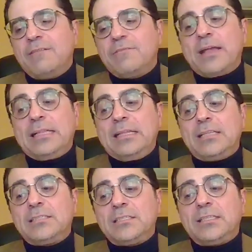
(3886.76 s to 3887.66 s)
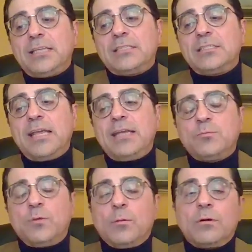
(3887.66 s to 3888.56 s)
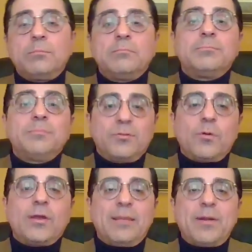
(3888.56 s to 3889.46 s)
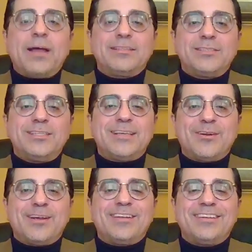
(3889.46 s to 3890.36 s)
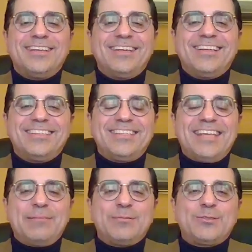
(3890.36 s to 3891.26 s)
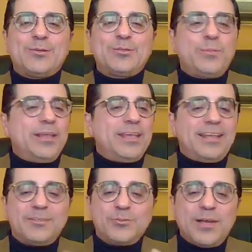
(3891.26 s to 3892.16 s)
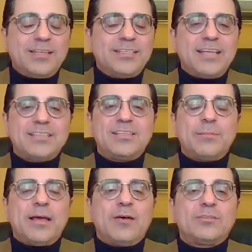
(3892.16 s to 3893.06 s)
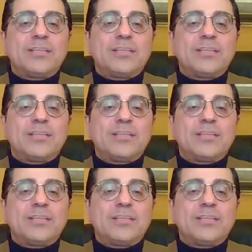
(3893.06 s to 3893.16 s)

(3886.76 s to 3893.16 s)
Frankly, this is at that stage where we're throwing hypotheses out on the table, so to speak, and trying to test them out.